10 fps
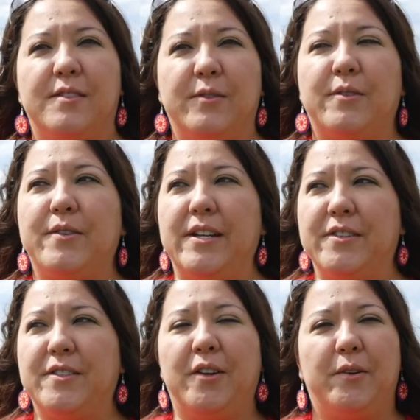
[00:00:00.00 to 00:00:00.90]
So three years
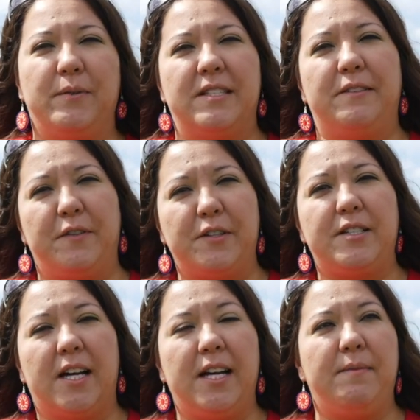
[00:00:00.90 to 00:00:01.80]
ago was the first
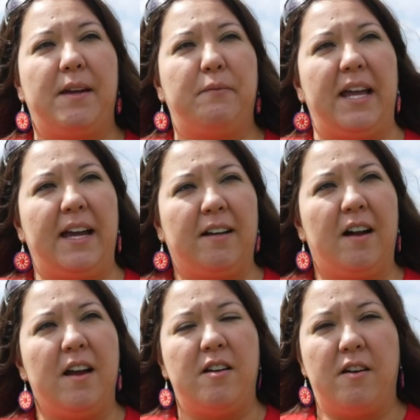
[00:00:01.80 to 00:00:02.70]
time that we had
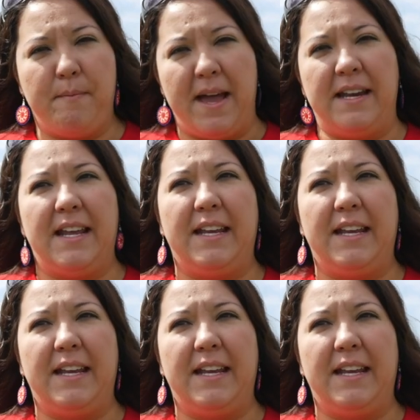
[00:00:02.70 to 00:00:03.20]
gotten our Mandan,